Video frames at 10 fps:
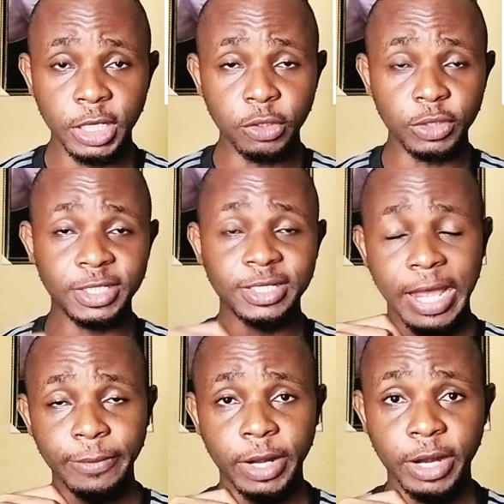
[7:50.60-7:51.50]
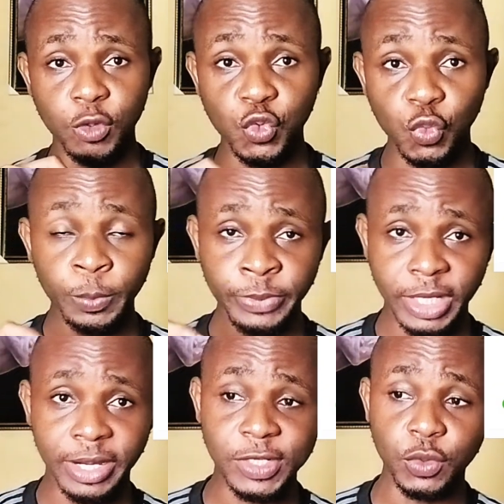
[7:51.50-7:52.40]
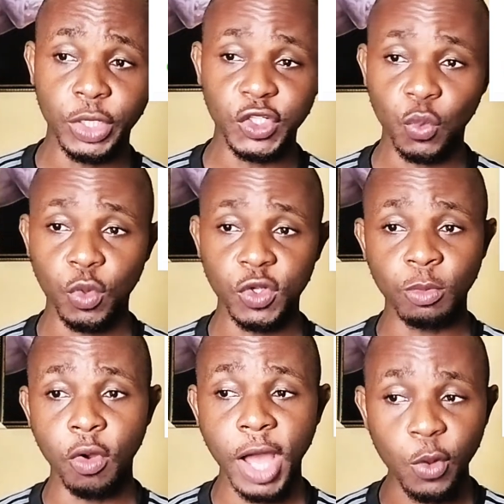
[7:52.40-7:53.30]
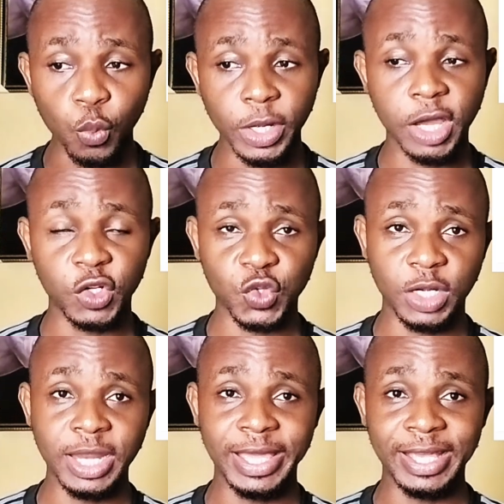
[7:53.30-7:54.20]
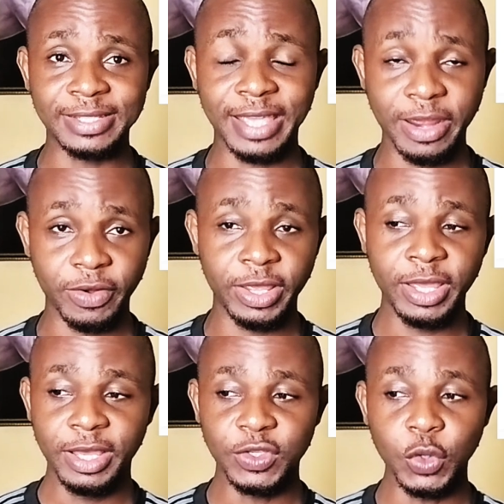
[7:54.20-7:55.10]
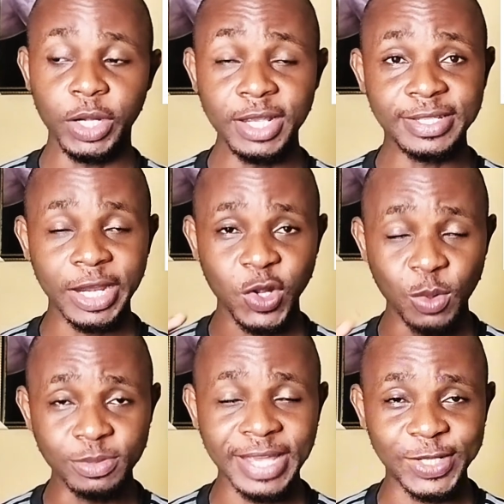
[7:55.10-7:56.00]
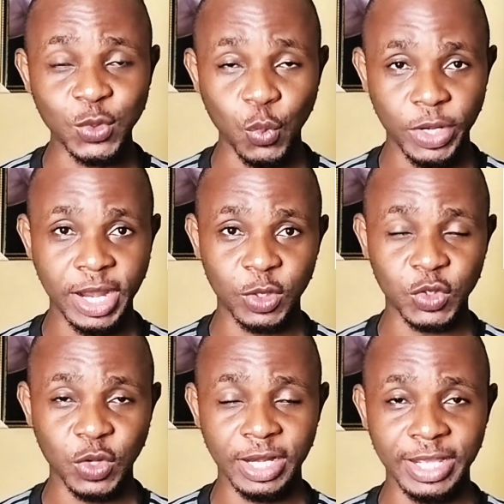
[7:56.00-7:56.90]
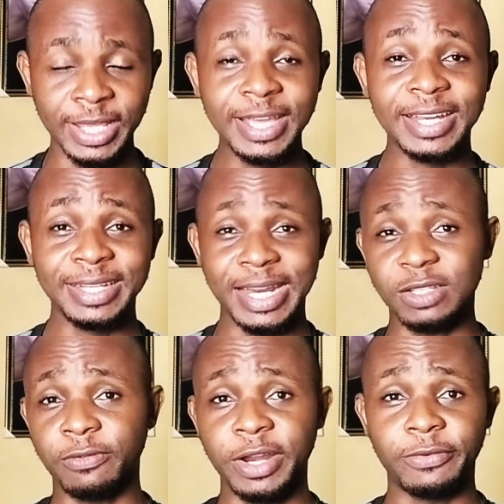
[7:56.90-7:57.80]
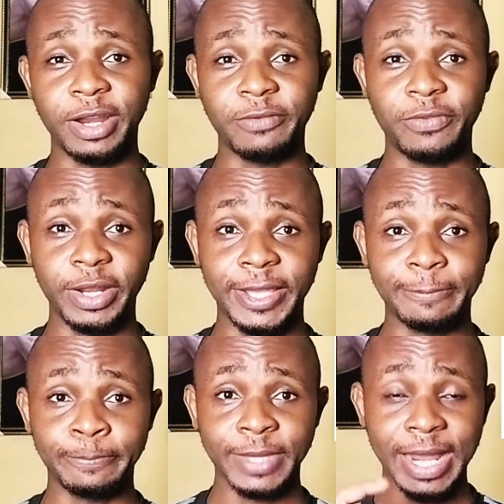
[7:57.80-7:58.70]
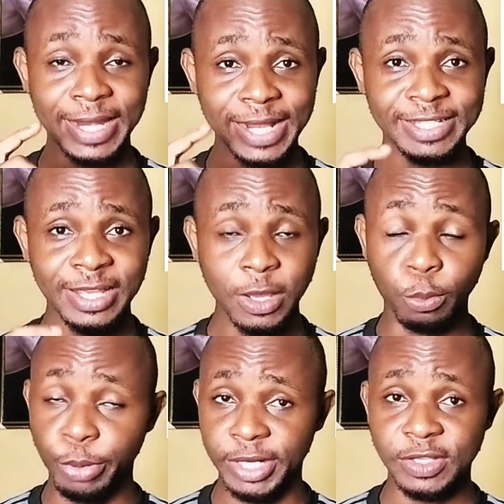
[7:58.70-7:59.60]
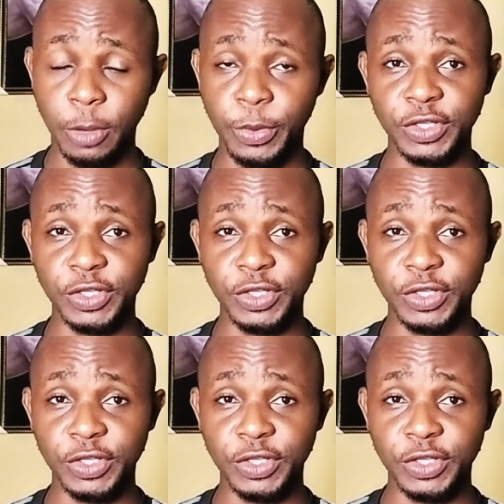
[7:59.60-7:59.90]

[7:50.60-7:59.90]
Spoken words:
this time around to rise to the occasion once more and win out shortly against Kerry. So it is the home side to win out shortly. That's a value for that very game, and that brings our